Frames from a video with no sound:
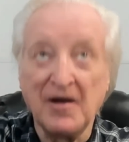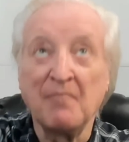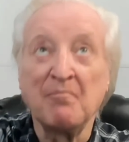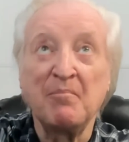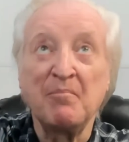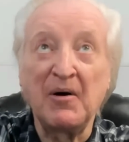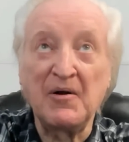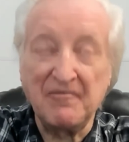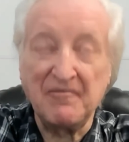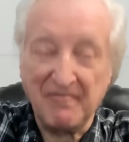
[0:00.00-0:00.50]

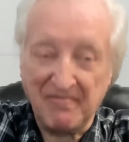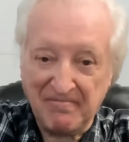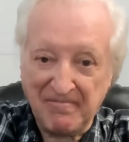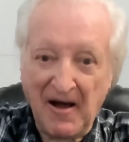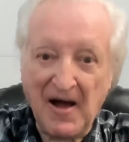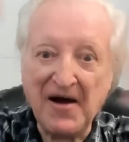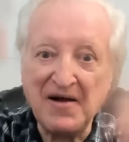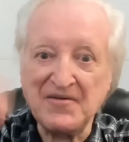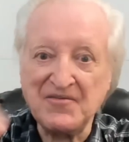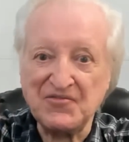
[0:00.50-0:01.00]
but
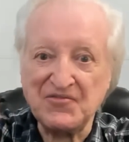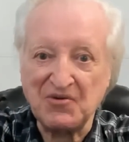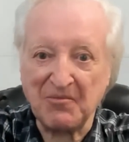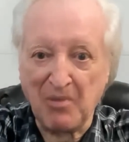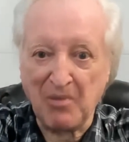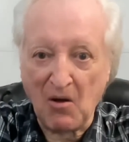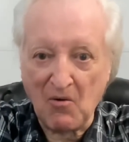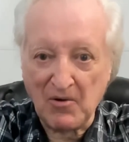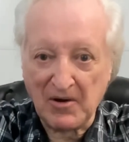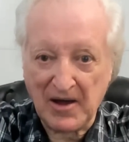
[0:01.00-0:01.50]
fans are
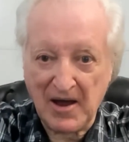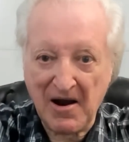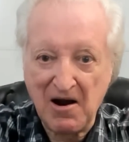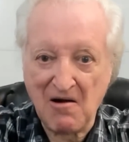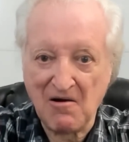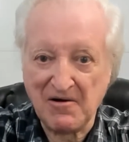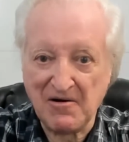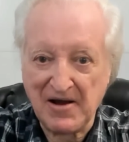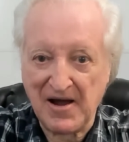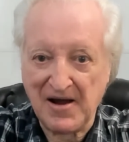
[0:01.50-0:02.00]
blowing
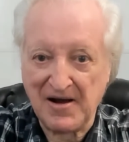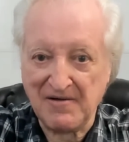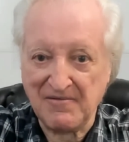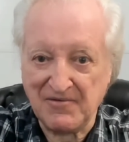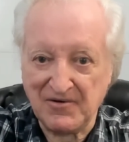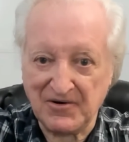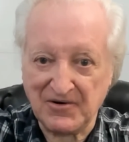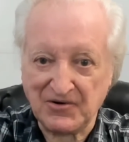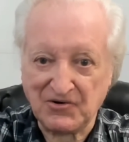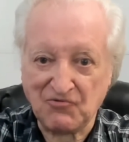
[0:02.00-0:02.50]
air down
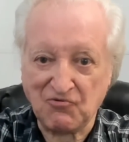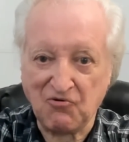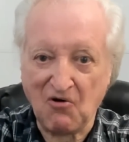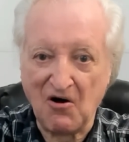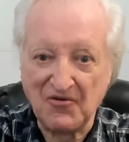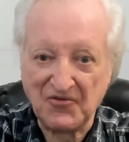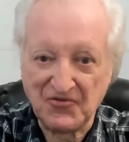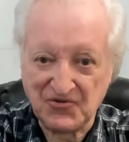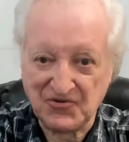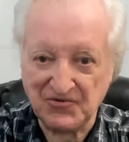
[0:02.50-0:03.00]
and
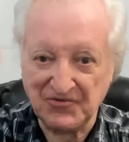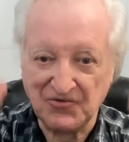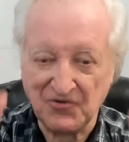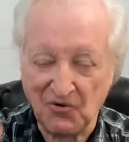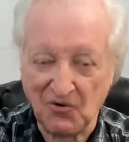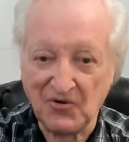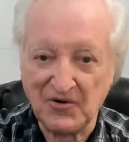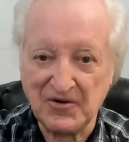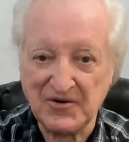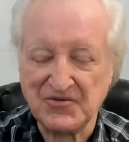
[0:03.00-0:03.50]
across and
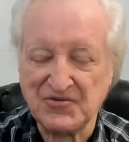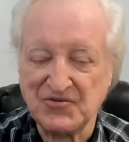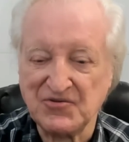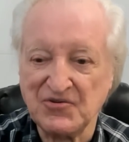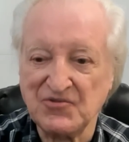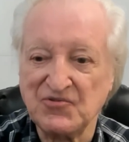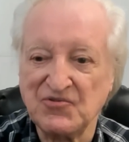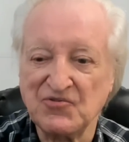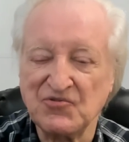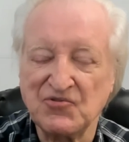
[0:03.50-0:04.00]
all this
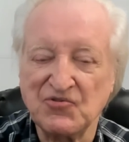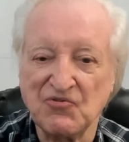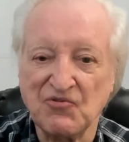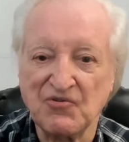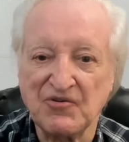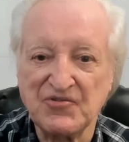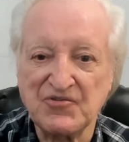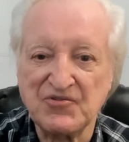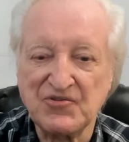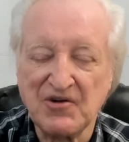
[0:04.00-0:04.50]

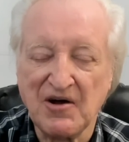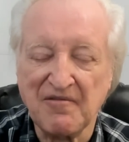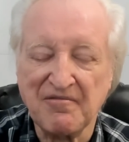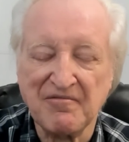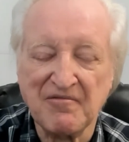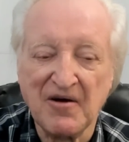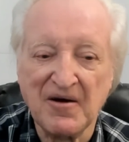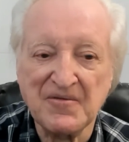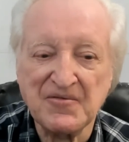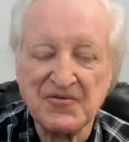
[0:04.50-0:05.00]
sort of
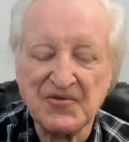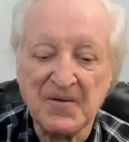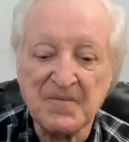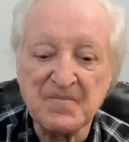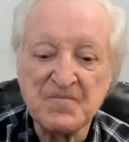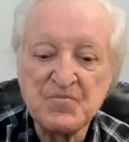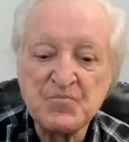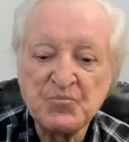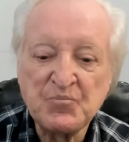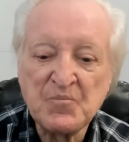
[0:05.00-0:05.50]
stuff, right? So
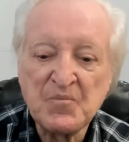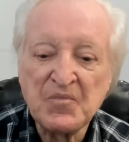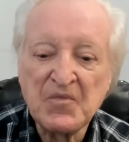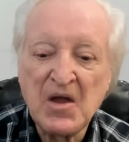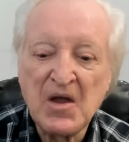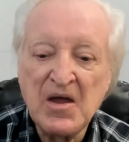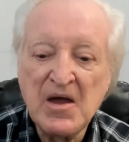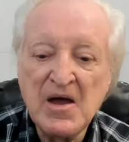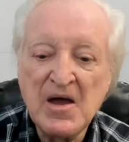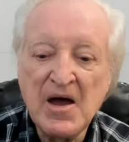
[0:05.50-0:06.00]

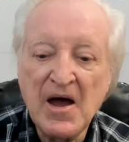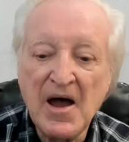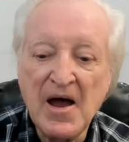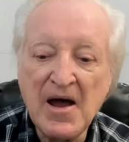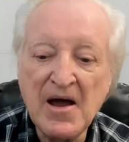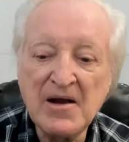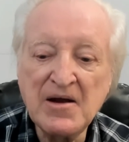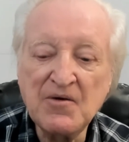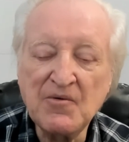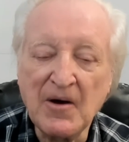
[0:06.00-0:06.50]

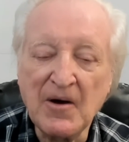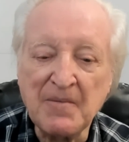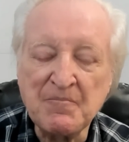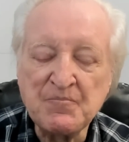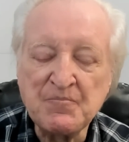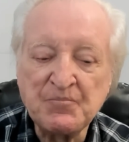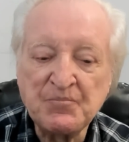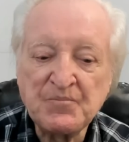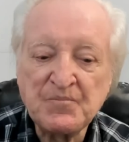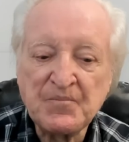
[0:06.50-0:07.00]
anyway,
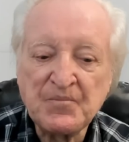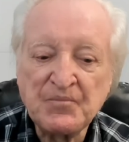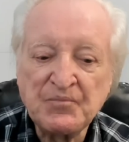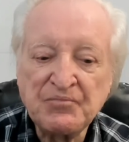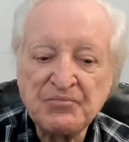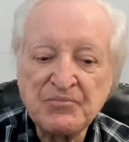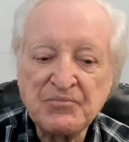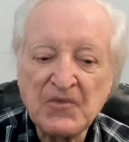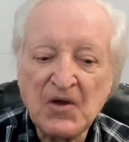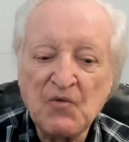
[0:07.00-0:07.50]

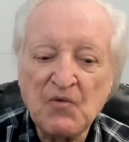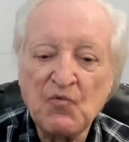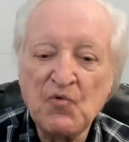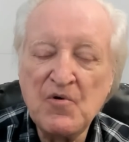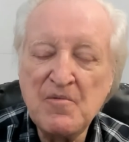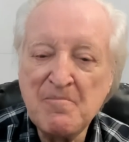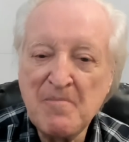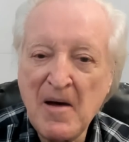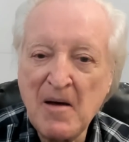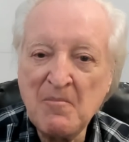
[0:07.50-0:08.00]

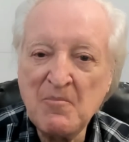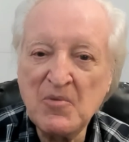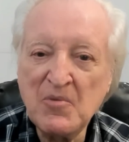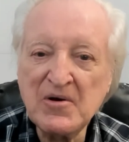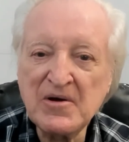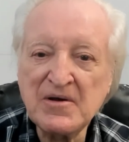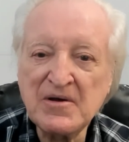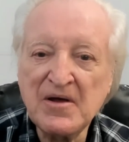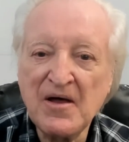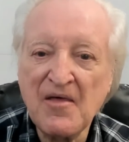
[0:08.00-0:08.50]

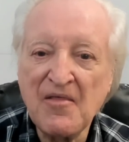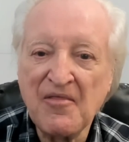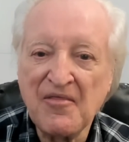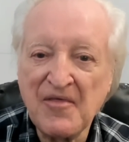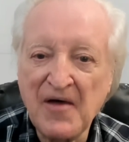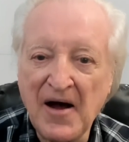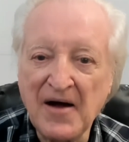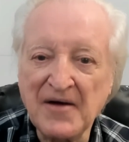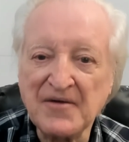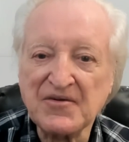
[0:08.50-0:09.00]
remembering
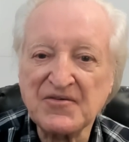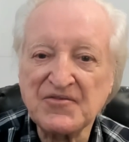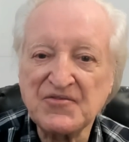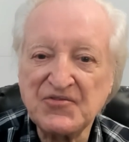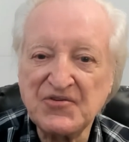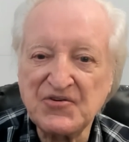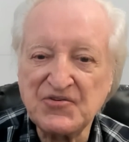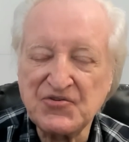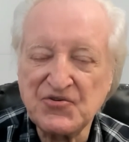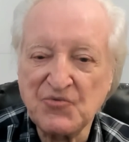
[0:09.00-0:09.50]
that
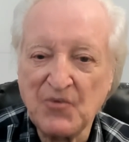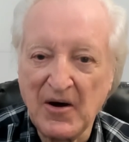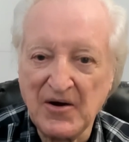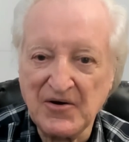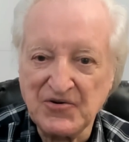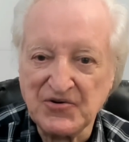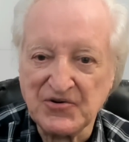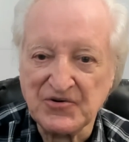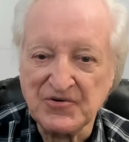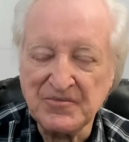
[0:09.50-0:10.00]

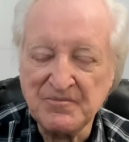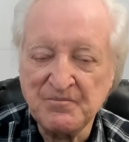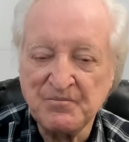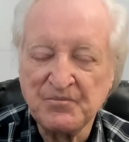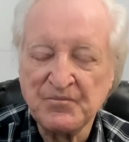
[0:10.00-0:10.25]
situation